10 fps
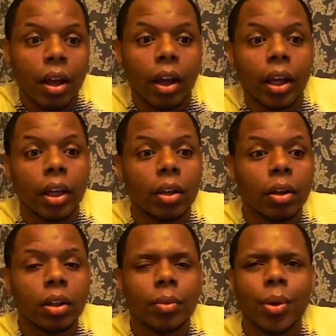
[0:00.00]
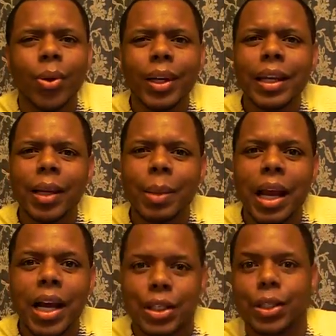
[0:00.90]
And who did Nicki
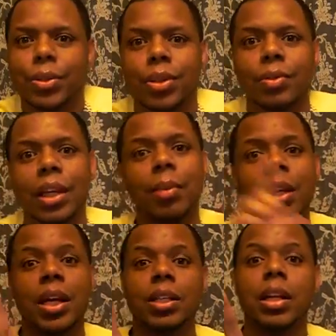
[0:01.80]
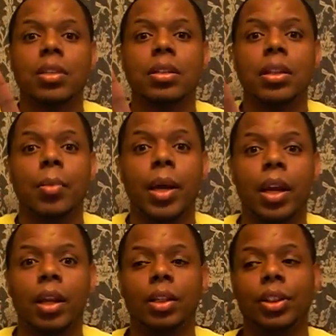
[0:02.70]
Minaj lose to? Nicki Minaj lost to
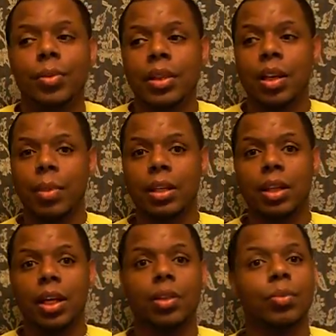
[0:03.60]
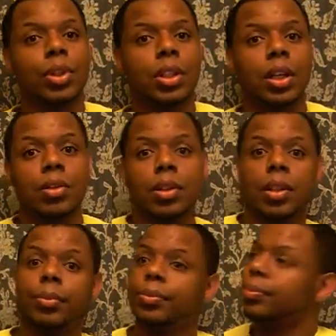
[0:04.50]
somebody. She was standing backstage, and once she lost, she
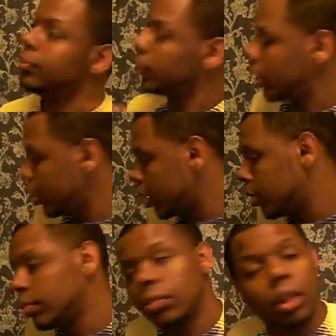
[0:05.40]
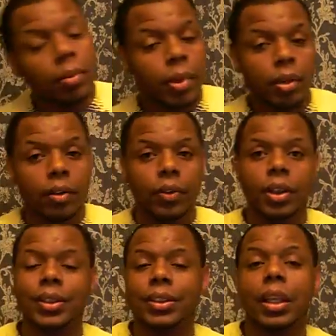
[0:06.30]
said, gotta go. I'm not here for
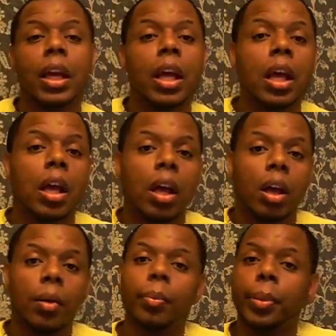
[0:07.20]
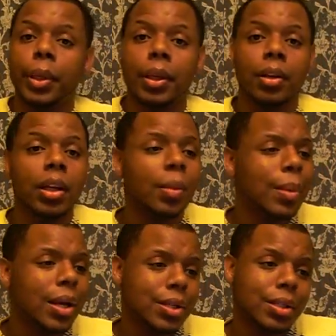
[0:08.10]
this. But yeah, Nicki
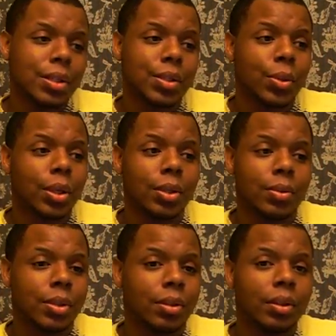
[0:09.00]
Minaj is the sore loser.